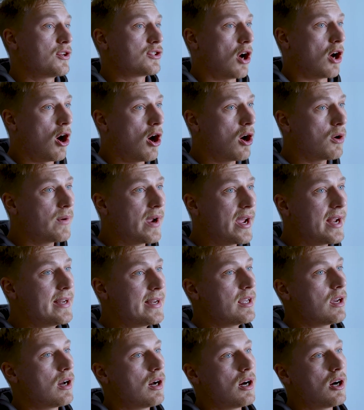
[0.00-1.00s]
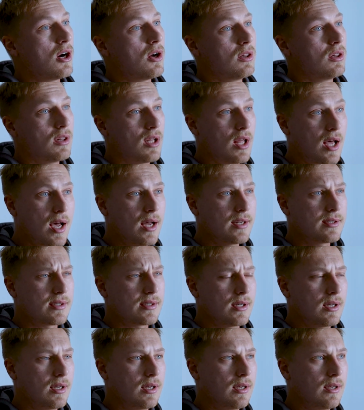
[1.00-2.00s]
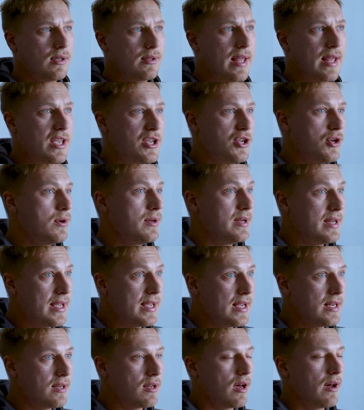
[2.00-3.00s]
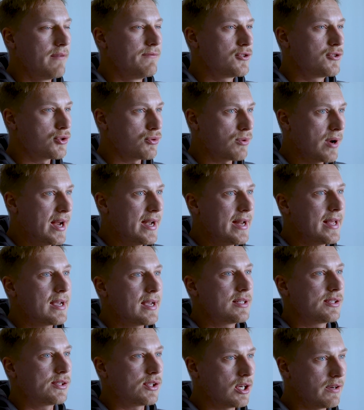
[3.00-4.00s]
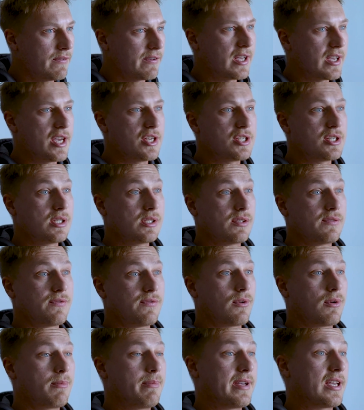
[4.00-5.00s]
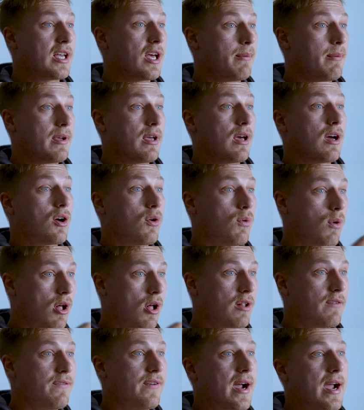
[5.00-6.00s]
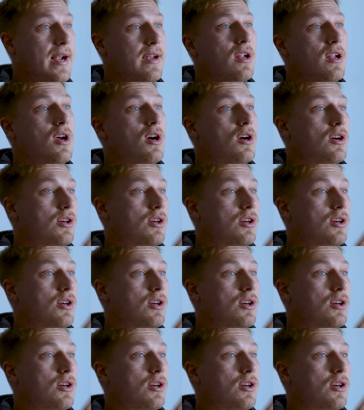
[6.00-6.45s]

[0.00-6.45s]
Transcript: already a lot that you need of training and certifications for becoming a qualified or